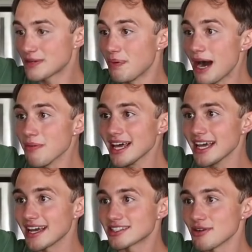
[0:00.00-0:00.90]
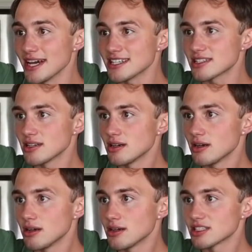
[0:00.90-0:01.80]
it's bubbling! So it is
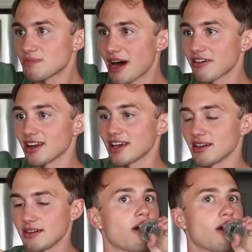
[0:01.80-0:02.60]
sparkling.